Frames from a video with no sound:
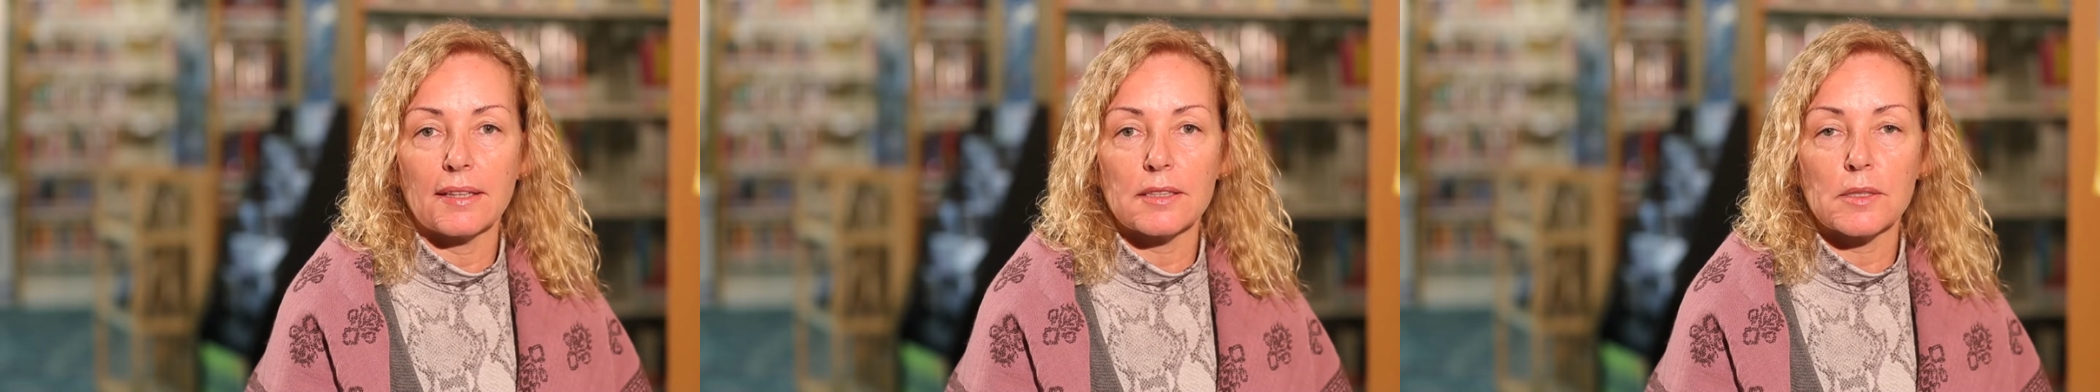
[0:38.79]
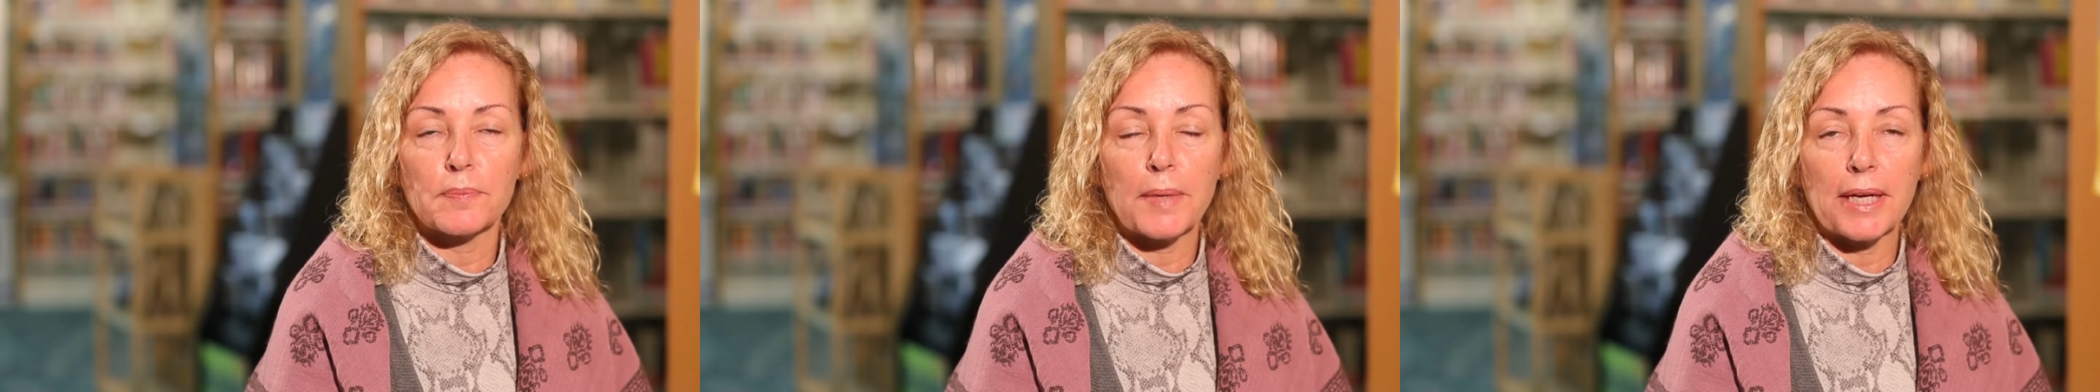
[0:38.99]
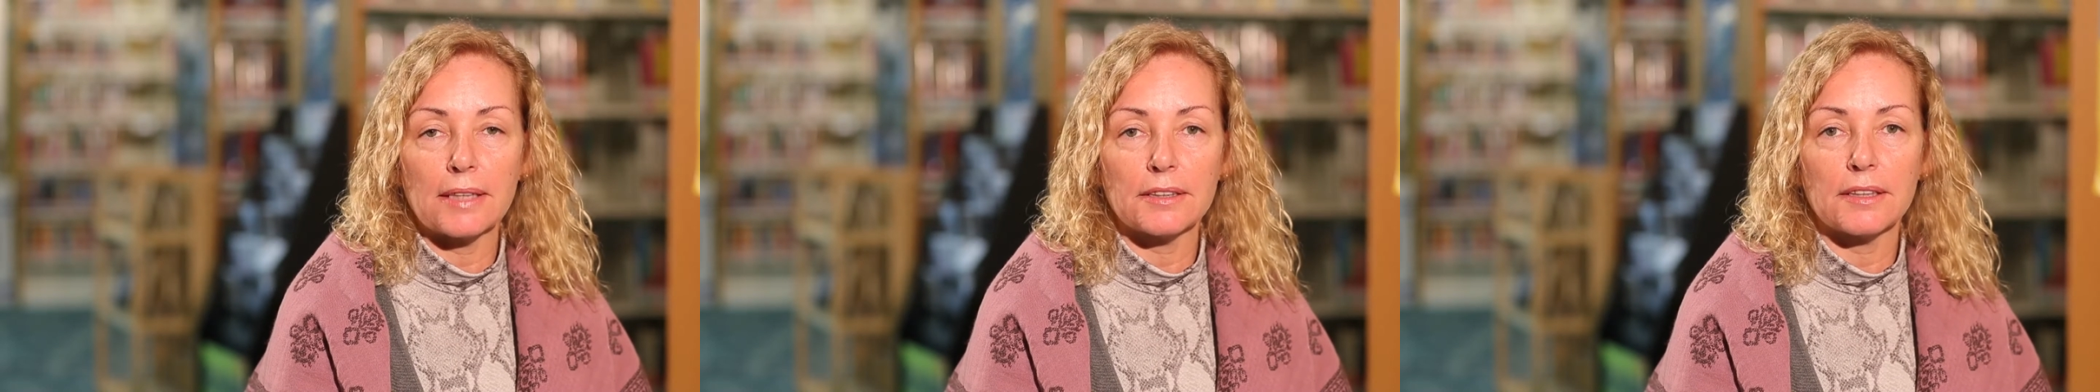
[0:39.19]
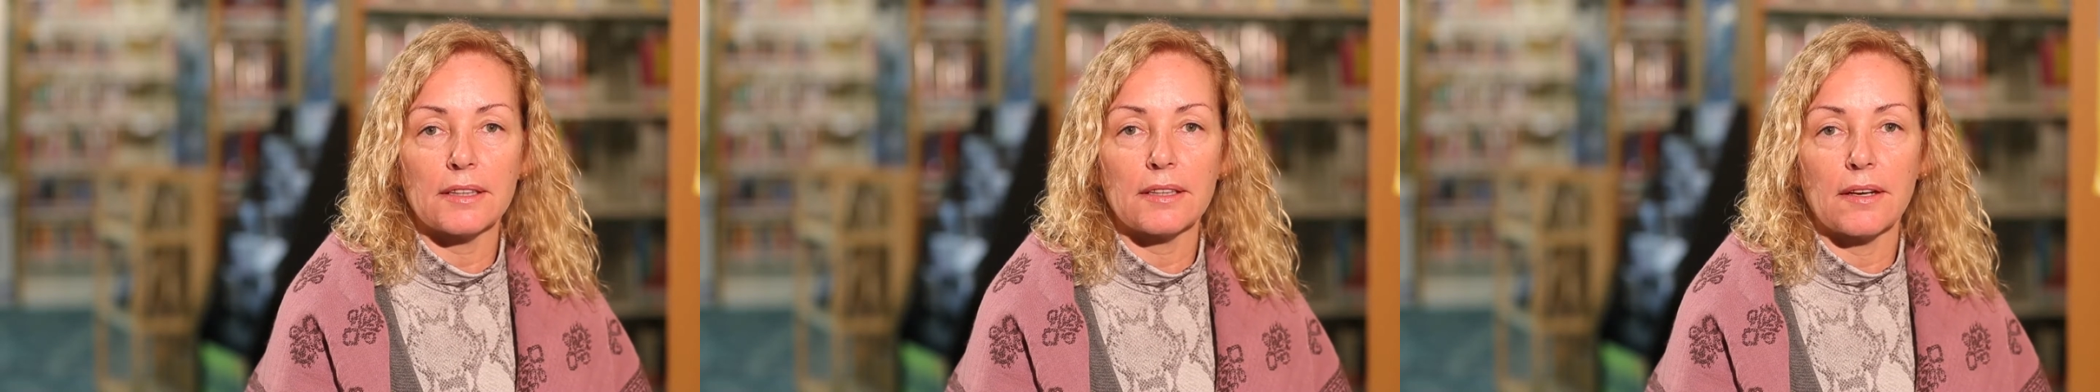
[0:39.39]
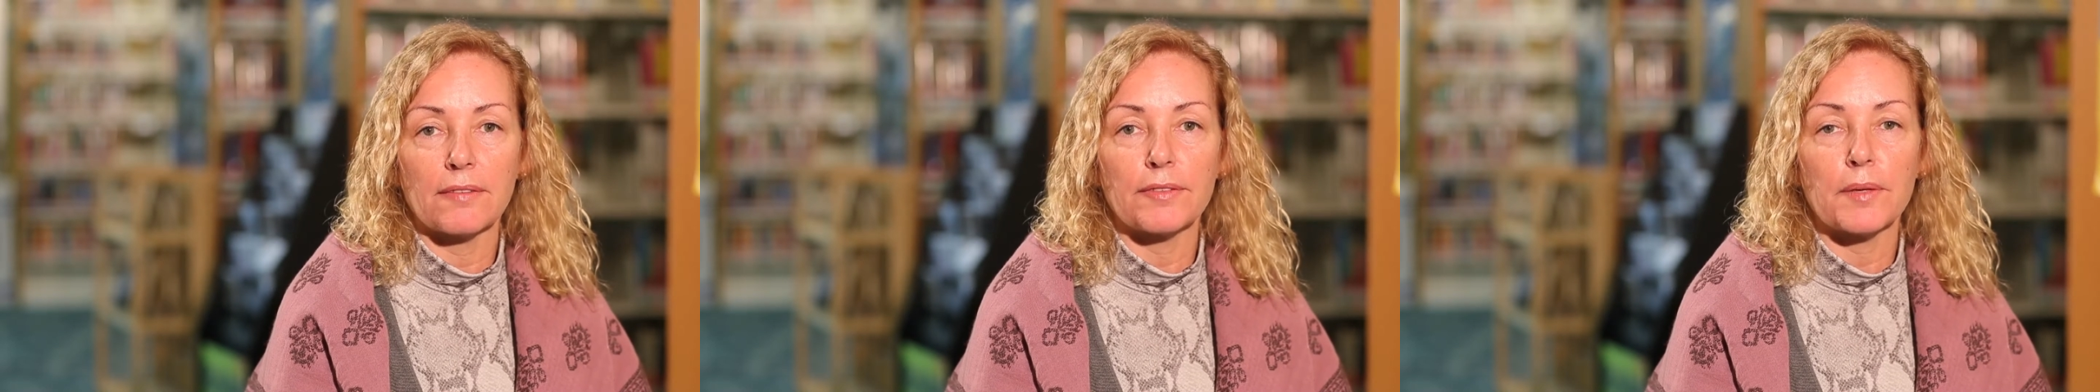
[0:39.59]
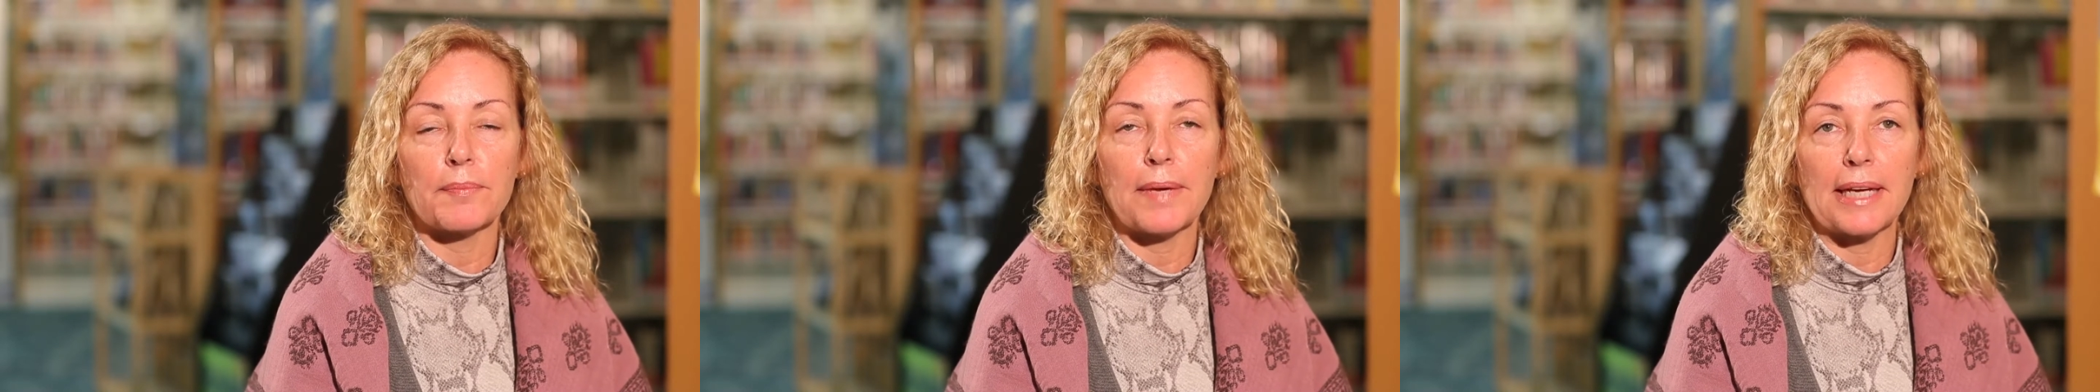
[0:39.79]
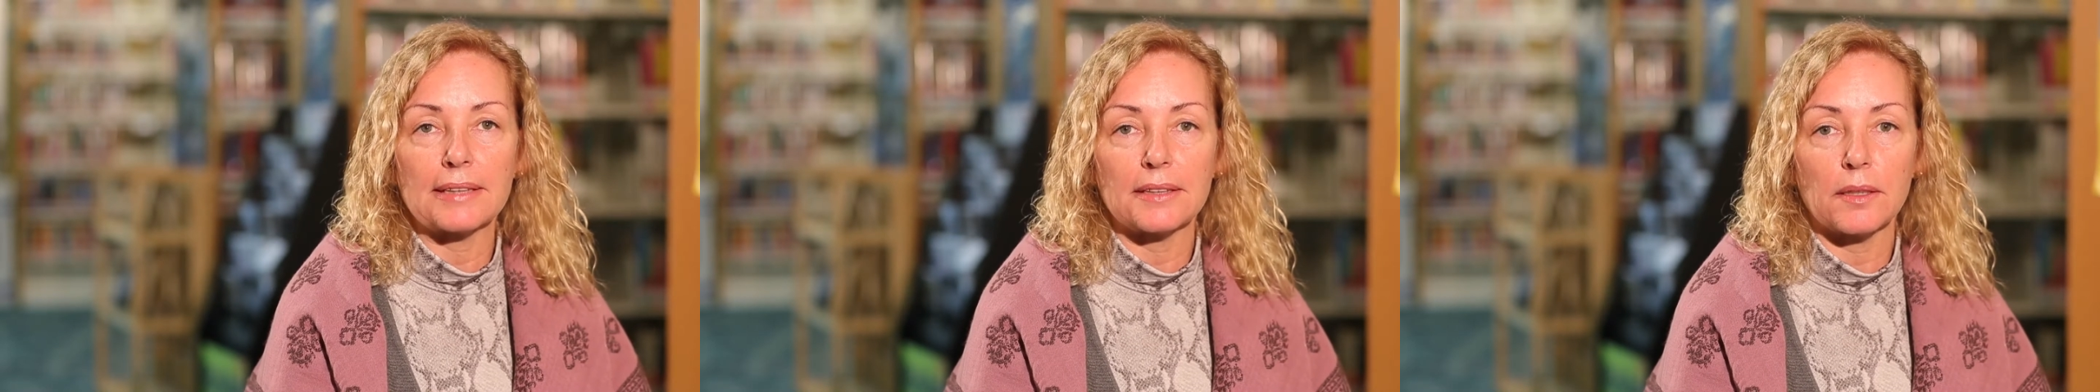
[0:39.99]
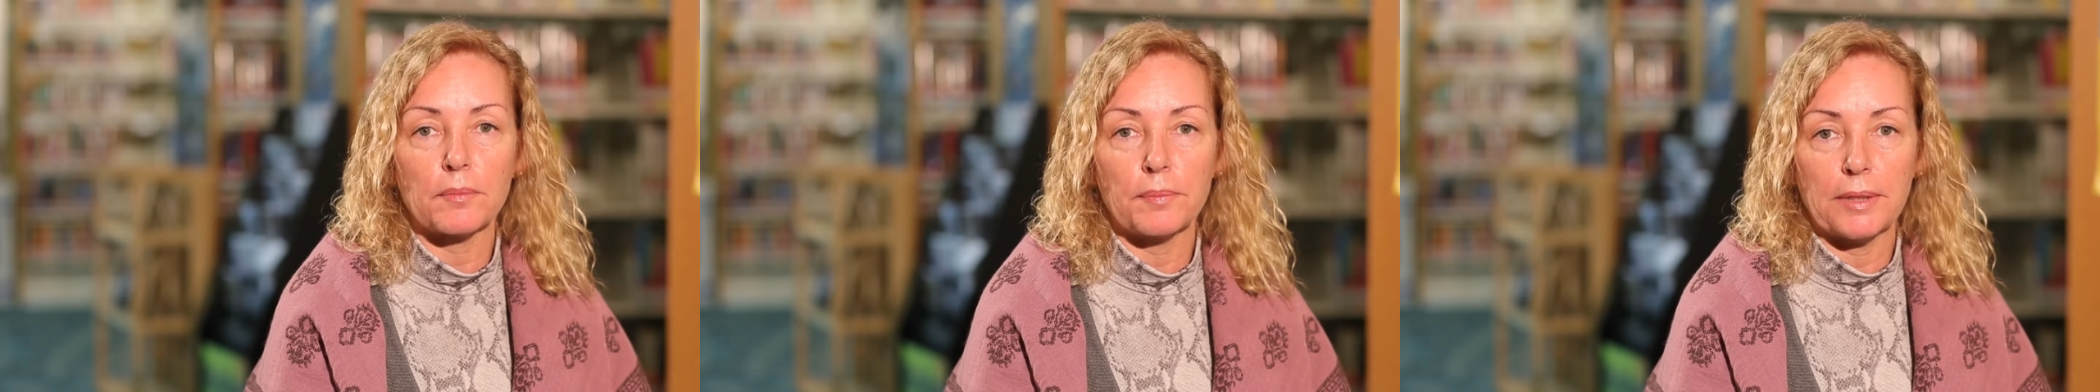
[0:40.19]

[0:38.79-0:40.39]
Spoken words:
expansion of the MASTIC